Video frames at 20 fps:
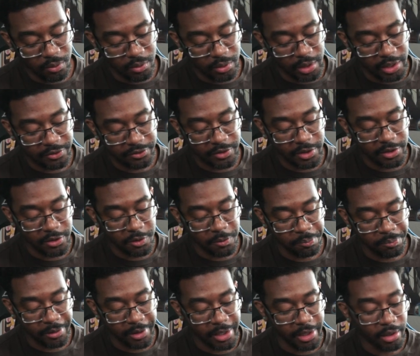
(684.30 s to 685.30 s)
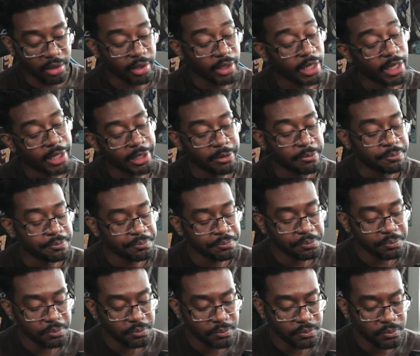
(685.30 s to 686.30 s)
Let's say you're playing online
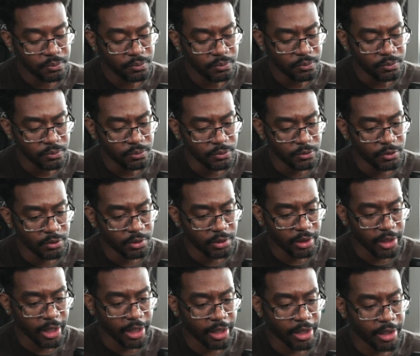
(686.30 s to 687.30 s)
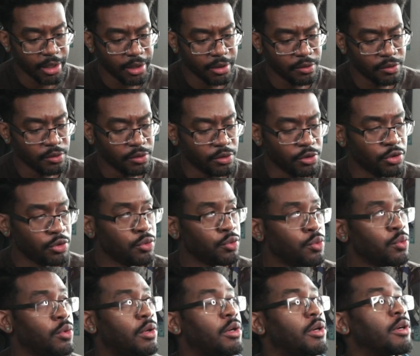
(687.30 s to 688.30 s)
and
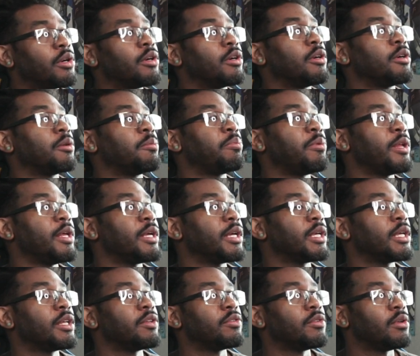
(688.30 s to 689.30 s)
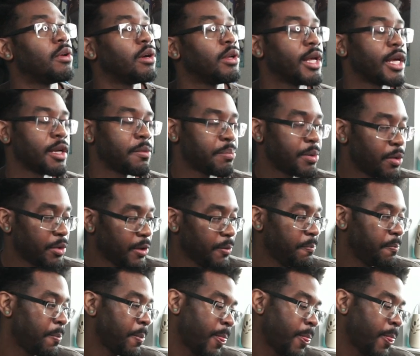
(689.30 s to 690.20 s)
you are playing against an online opponent,